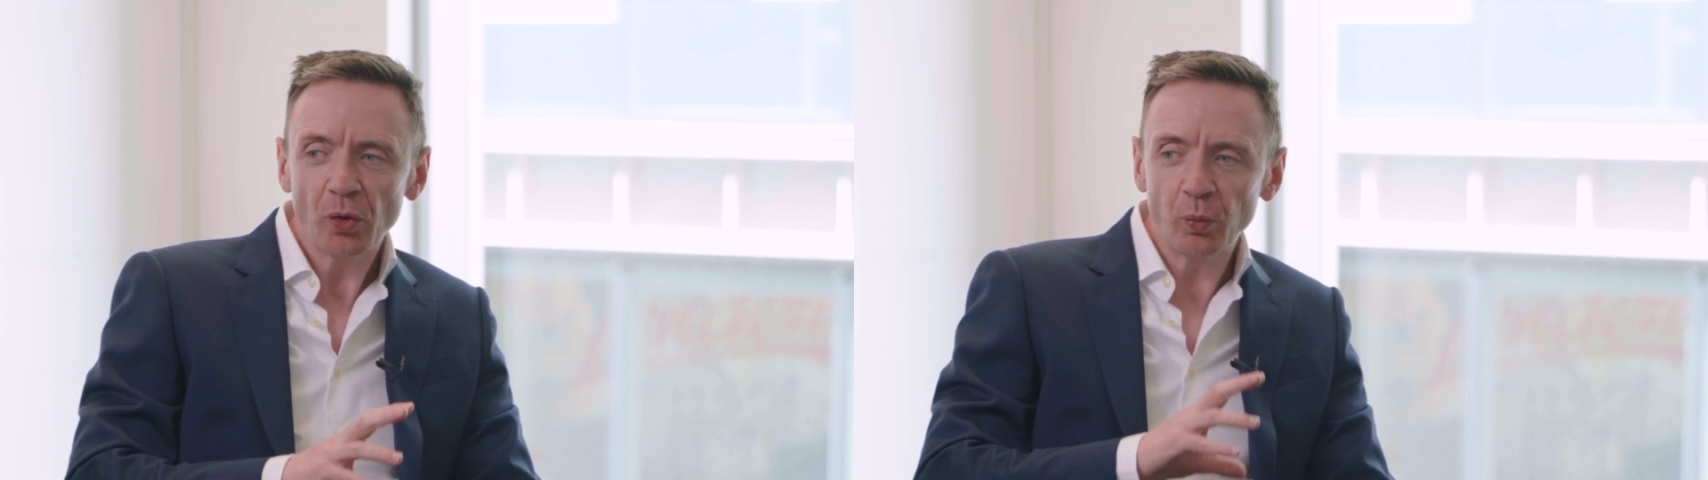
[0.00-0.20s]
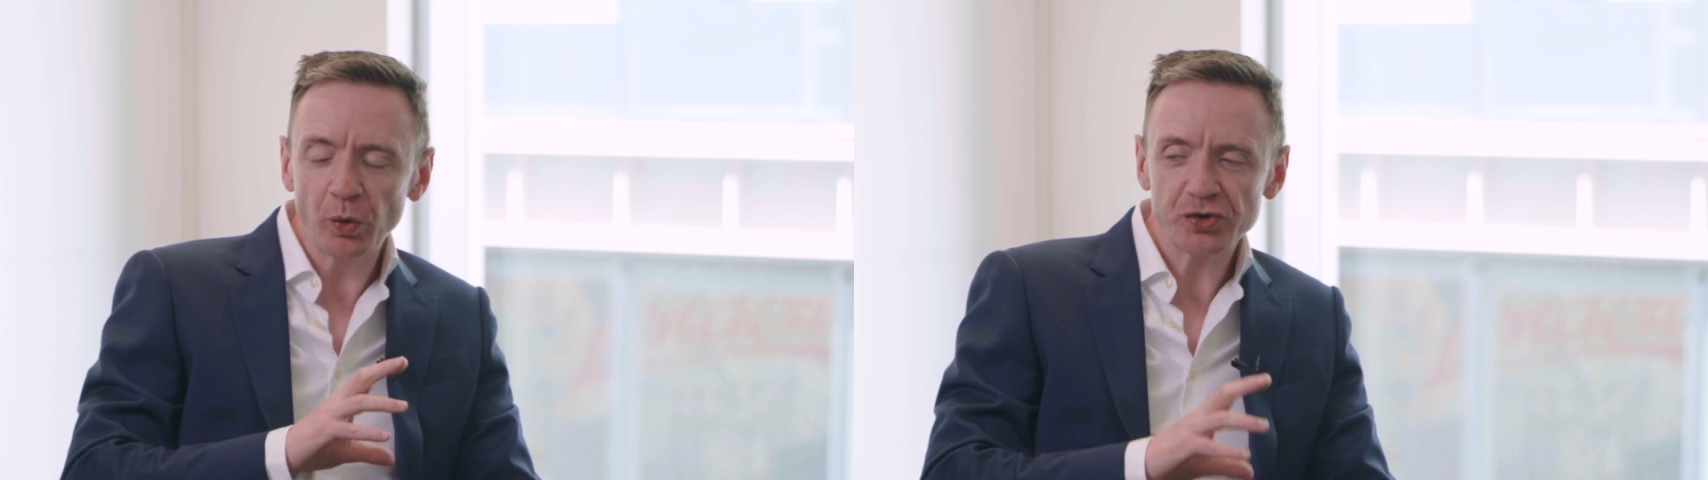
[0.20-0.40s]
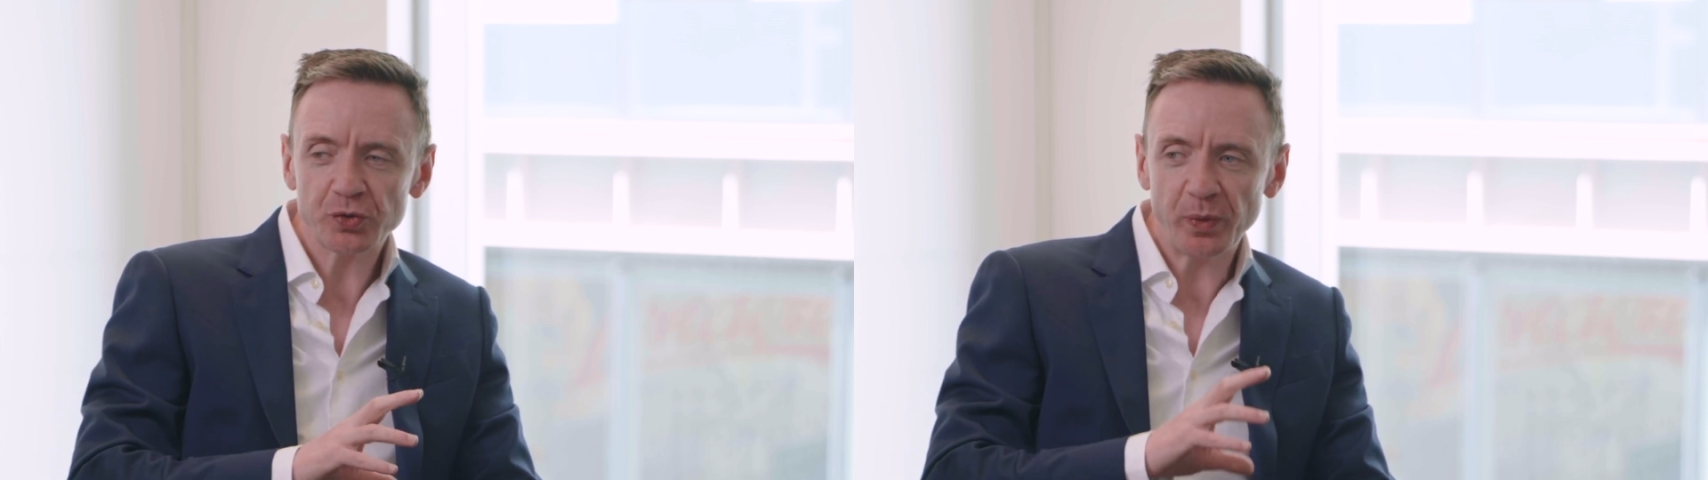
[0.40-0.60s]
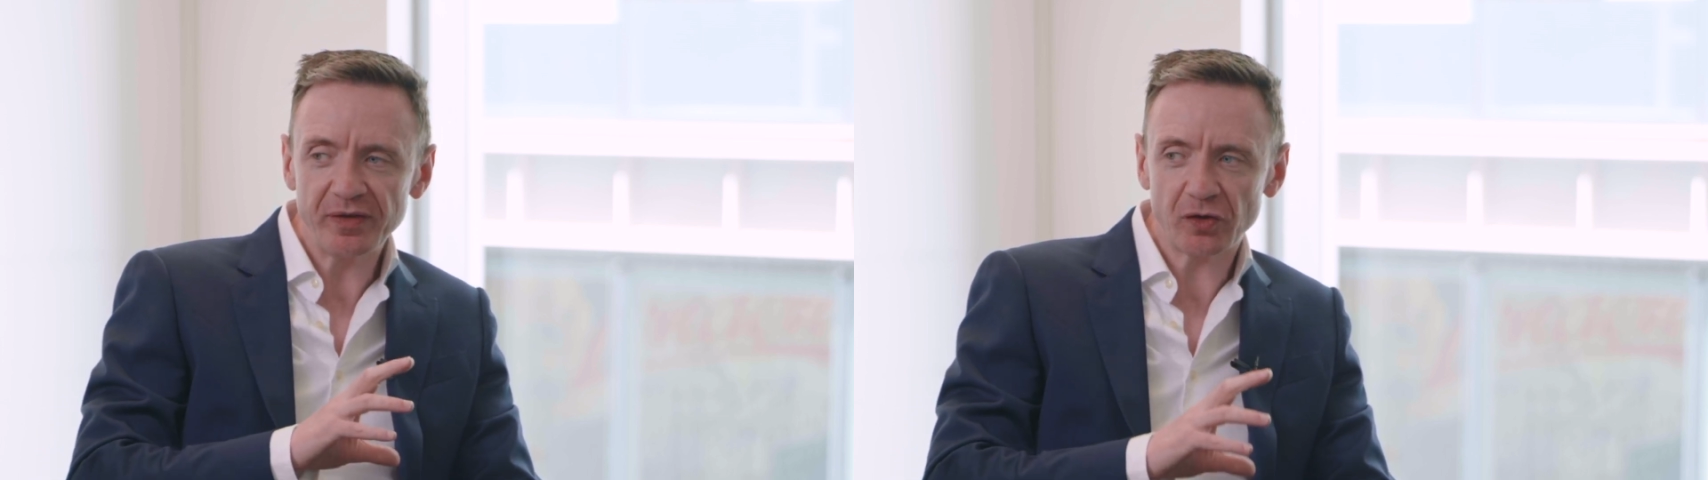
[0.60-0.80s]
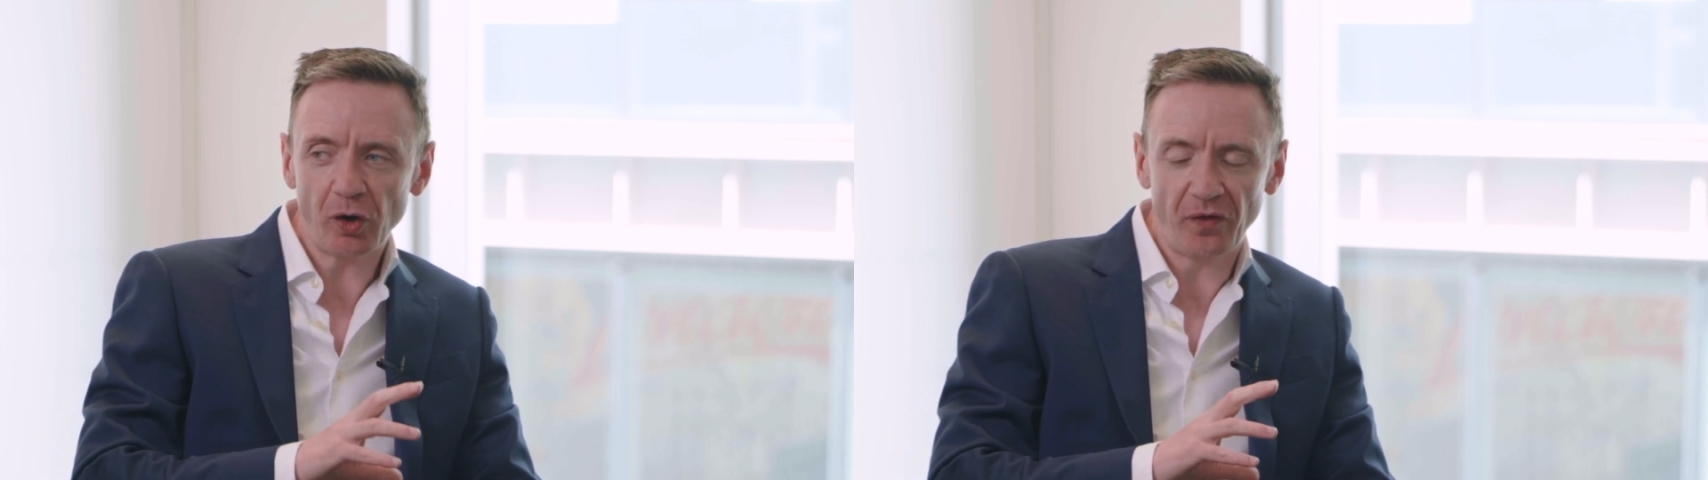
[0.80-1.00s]
once
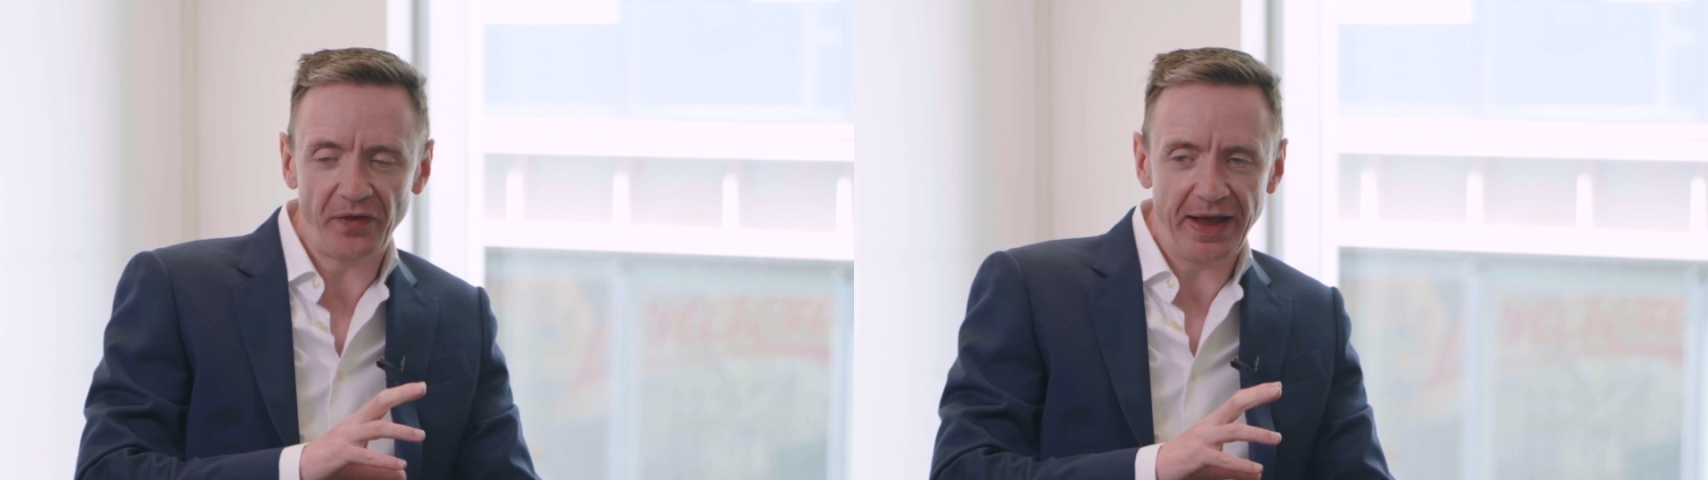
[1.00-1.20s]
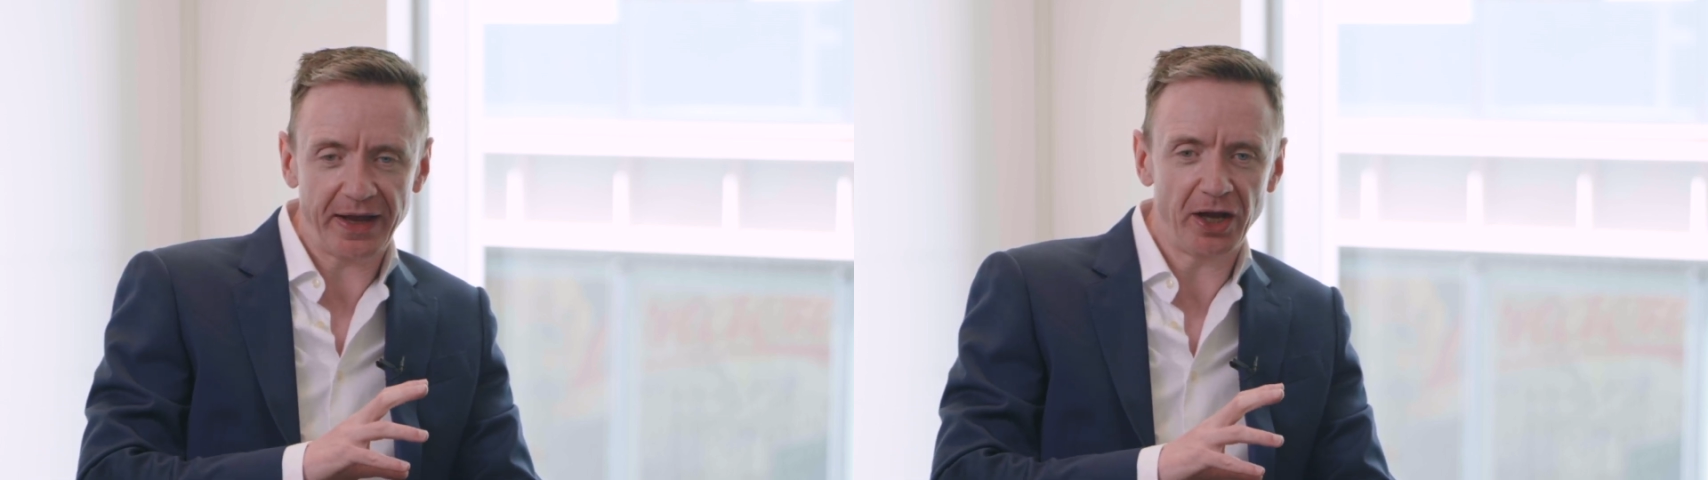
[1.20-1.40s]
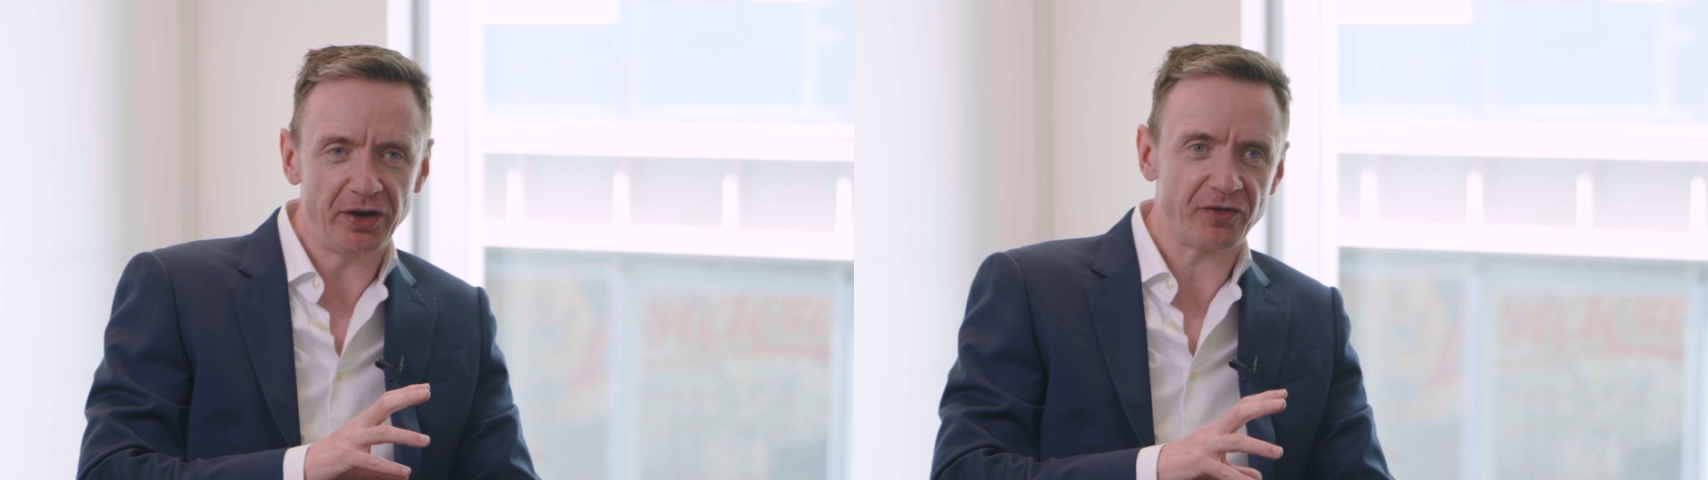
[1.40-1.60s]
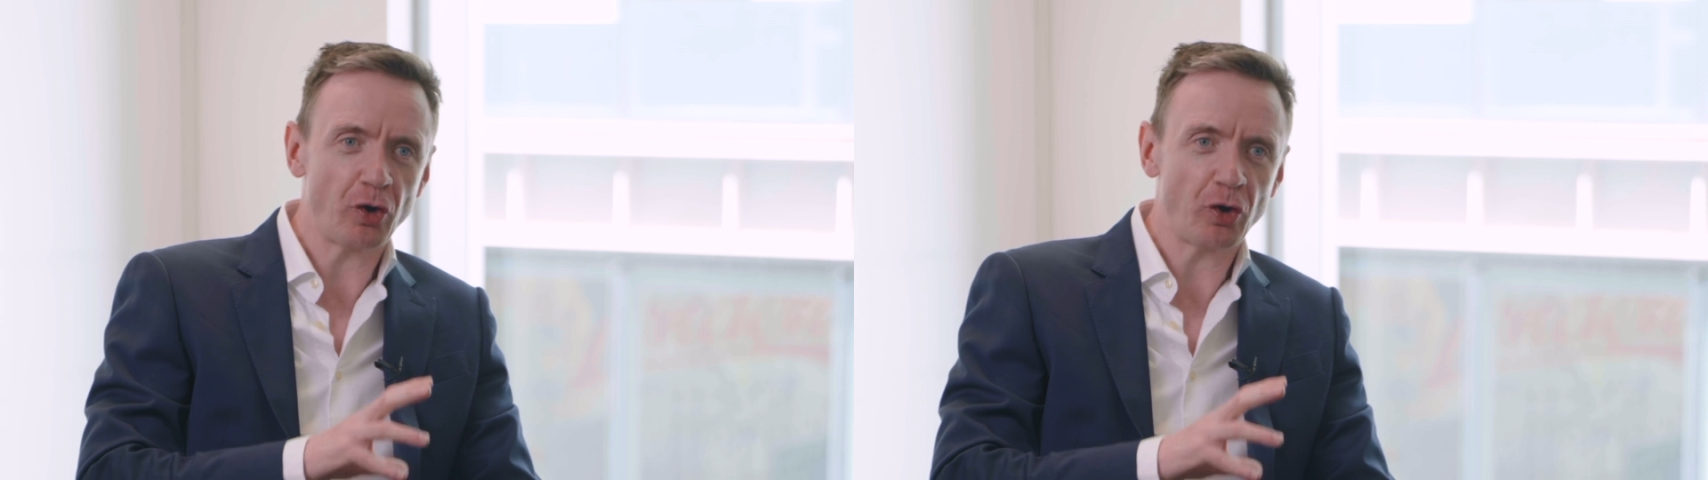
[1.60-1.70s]
we've got that kind of